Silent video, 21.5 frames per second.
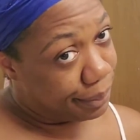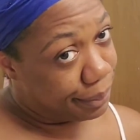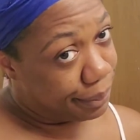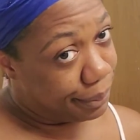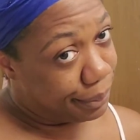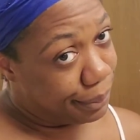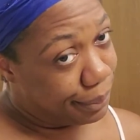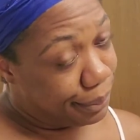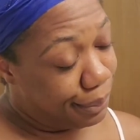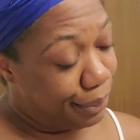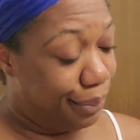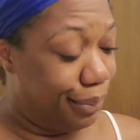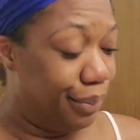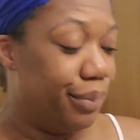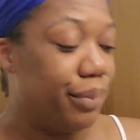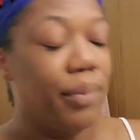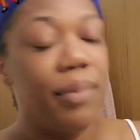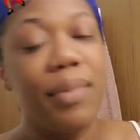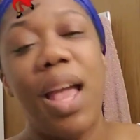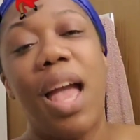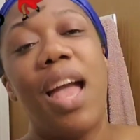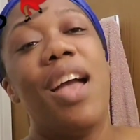Mm-hmm.
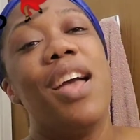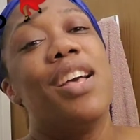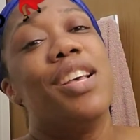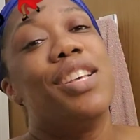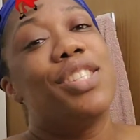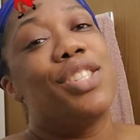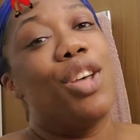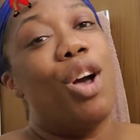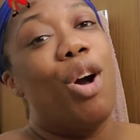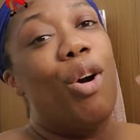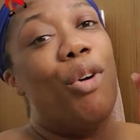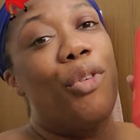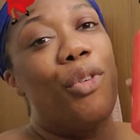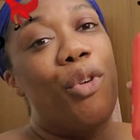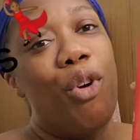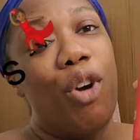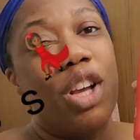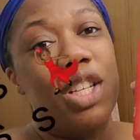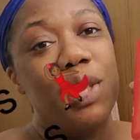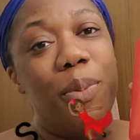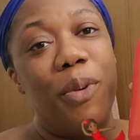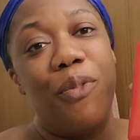So, of
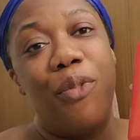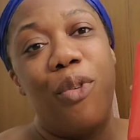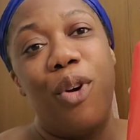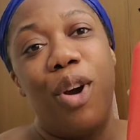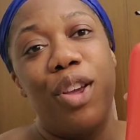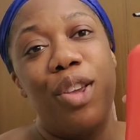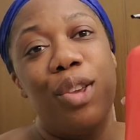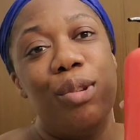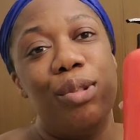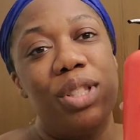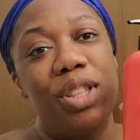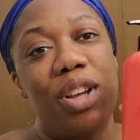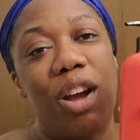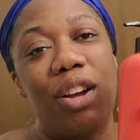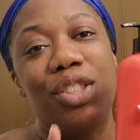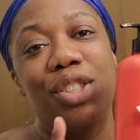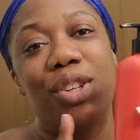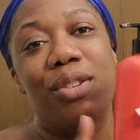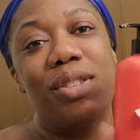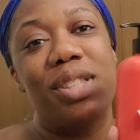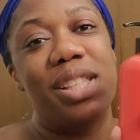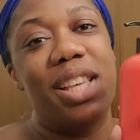course, before you
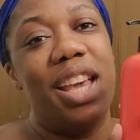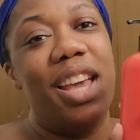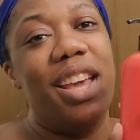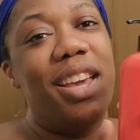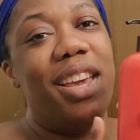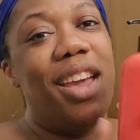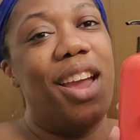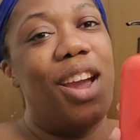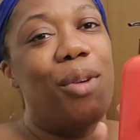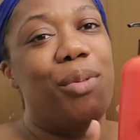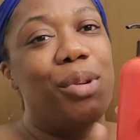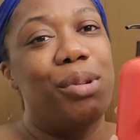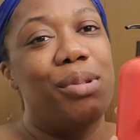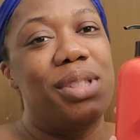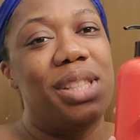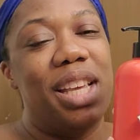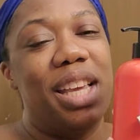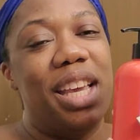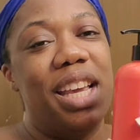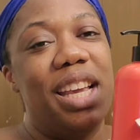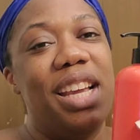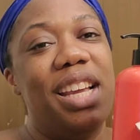start your skincare
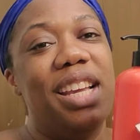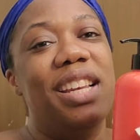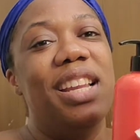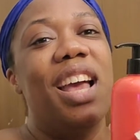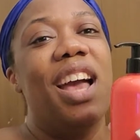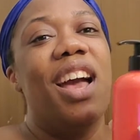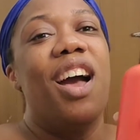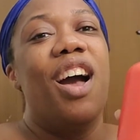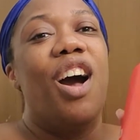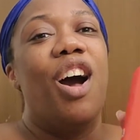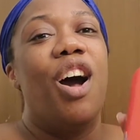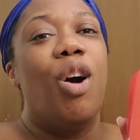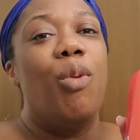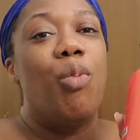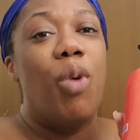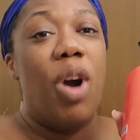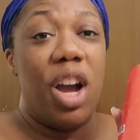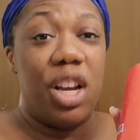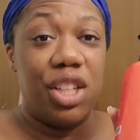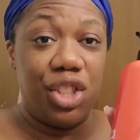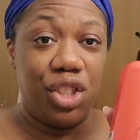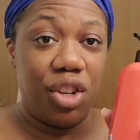routine, uh,
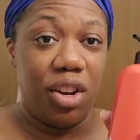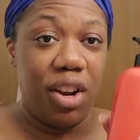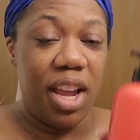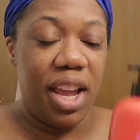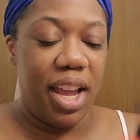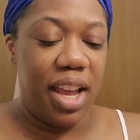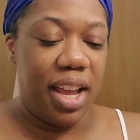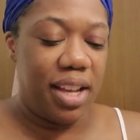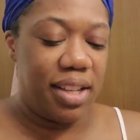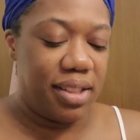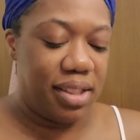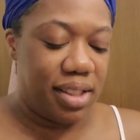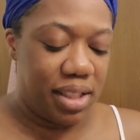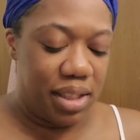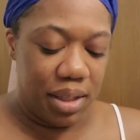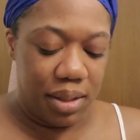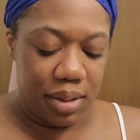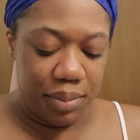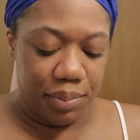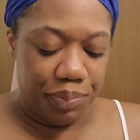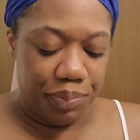wash your hands.